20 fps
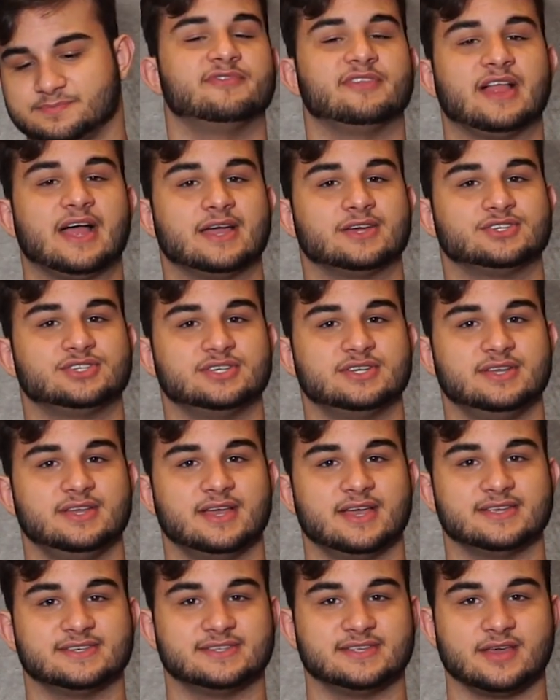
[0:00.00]
flashy
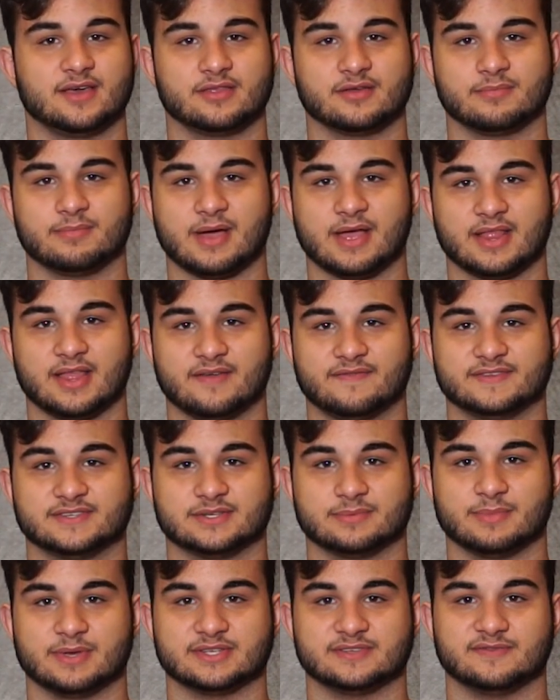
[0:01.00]
as the other My Life is
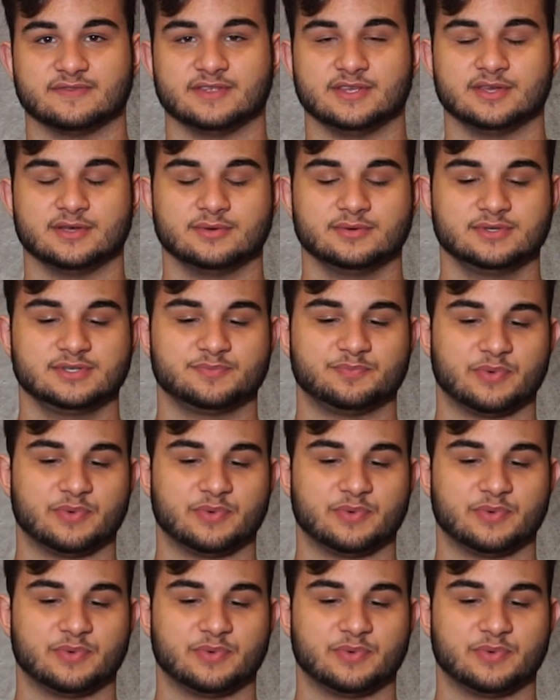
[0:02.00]
a Mess videos,